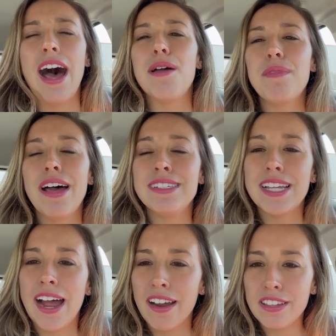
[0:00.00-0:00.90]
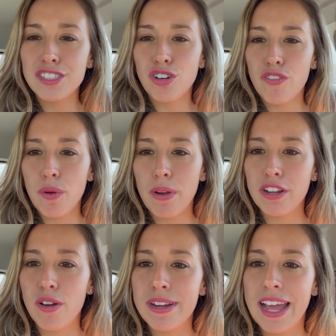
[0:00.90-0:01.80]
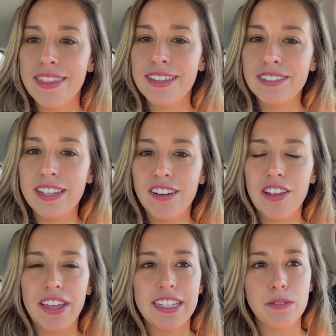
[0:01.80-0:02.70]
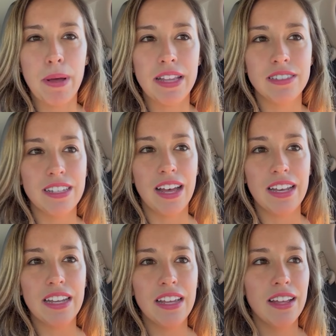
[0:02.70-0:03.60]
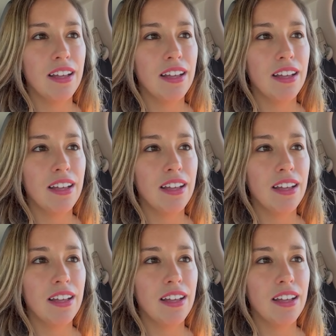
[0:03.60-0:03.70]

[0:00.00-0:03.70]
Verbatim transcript: I'm not entirely sure if I want to go again this year. I think it depends on